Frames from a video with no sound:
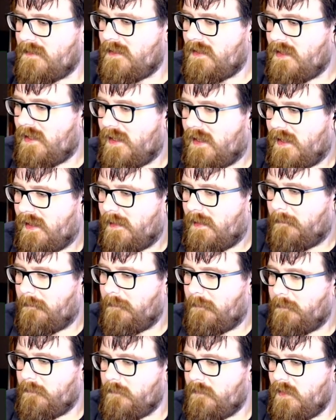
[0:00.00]

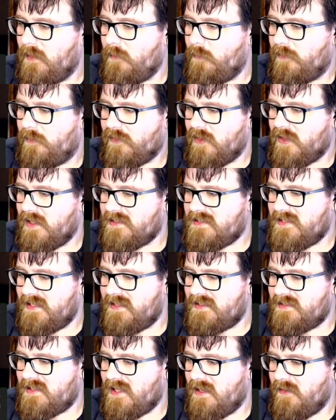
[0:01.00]
Um, we've got our
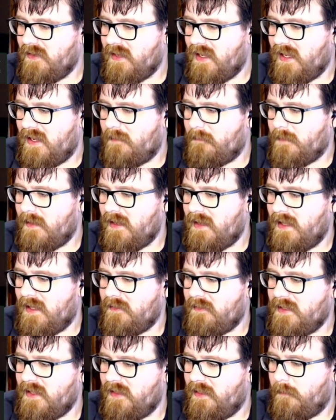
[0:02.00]
text there again, but
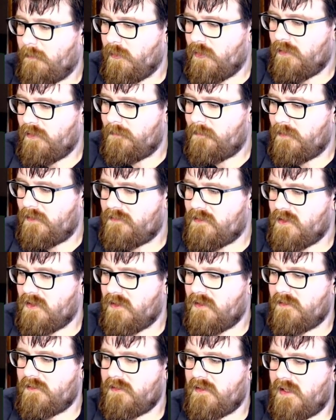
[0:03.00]
now down the bottom we've
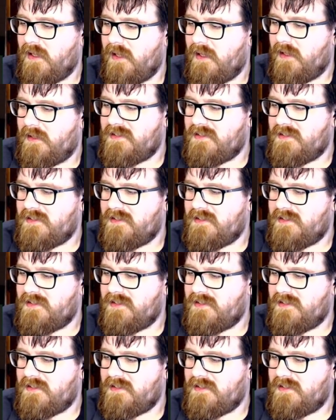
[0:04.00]
got a